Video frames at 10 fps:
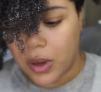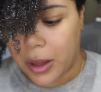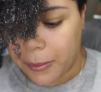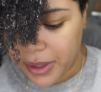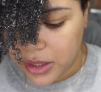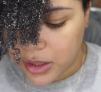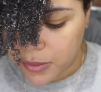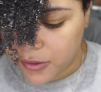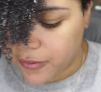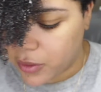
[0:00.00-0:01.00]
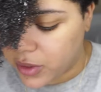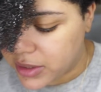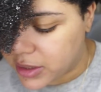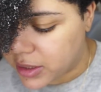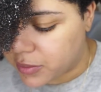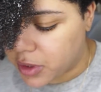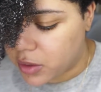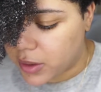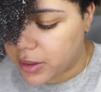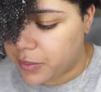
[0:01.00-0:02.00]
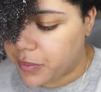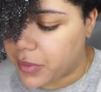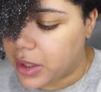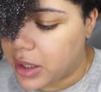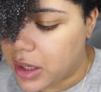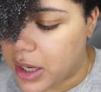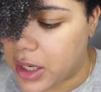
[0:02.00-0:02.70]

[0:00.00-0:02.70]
I'll mainly be focusing, you know what?